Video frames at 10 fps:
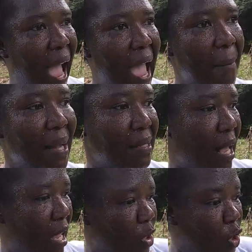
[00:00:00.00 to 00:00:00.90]
time and
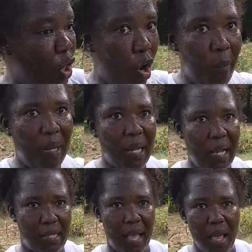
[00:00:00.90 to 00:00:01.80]
start
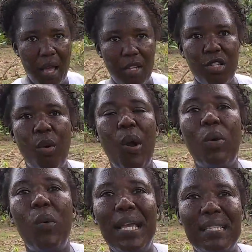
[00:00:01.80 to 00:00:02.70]
germinate. Mm -hmm. So
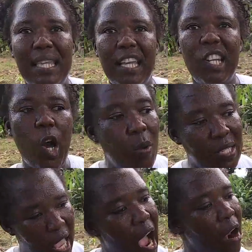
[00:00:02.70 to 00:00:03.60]
when we see it now,
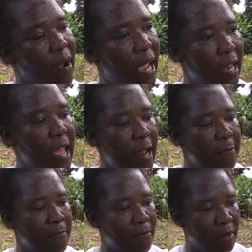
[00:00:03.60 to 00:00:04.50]
we say, all right
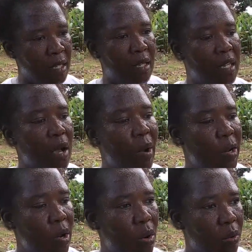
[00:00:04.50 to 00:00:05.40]
then, you
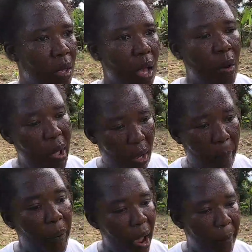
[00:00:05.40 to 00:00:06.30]
yeah, know, we are
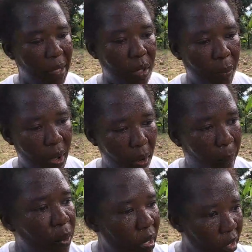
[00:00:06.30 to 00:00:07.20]
going to prime it up. We are
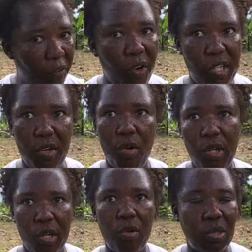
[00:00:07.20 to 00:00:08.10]
going to put like a fertile
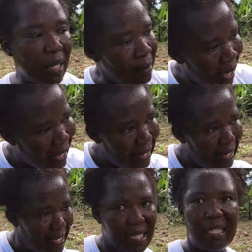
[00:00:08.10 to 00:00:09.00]
on the root
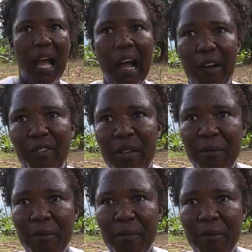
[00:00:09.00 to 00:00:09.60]
and let it have.